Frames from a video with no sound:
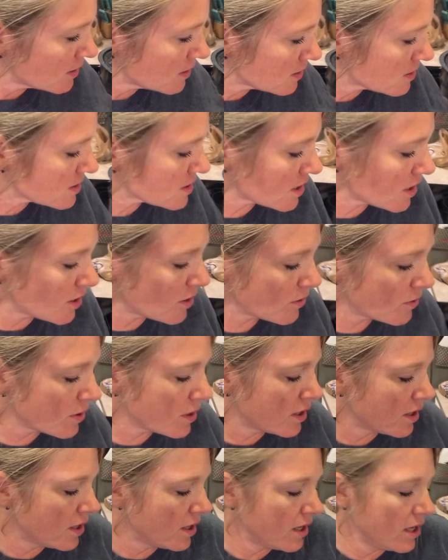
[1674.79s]
So
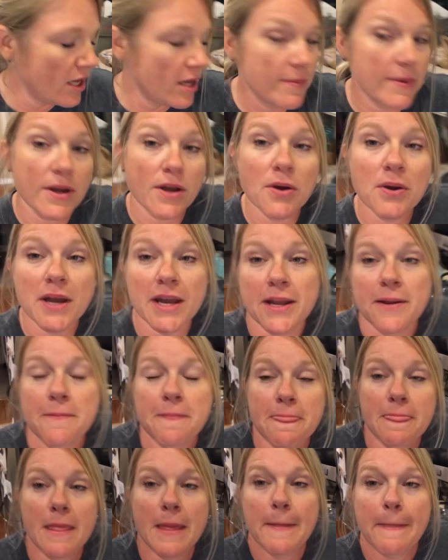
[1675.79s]
I'm like, okay,
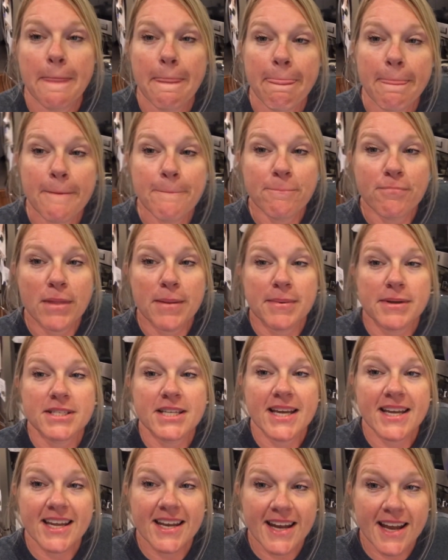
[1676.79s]
I'm gonna
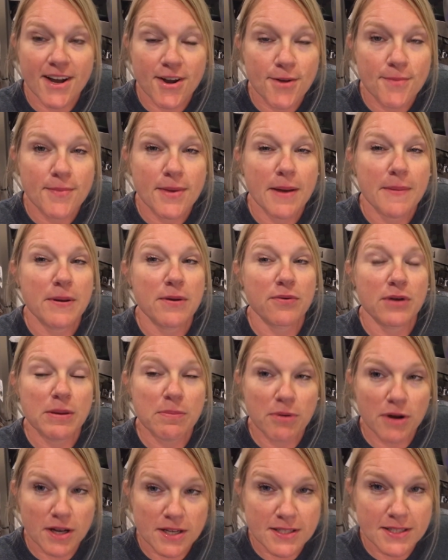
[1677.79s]
take it out, I'm gonna
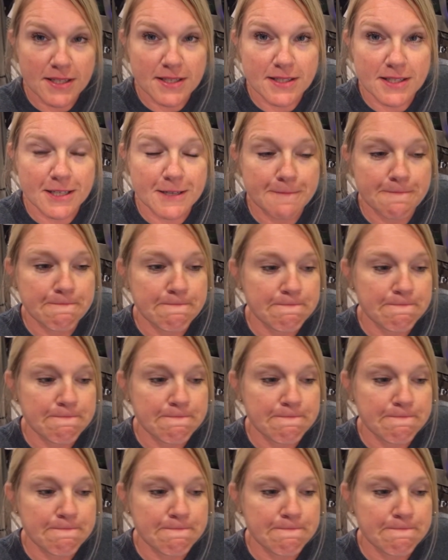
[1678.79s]
reprocess it,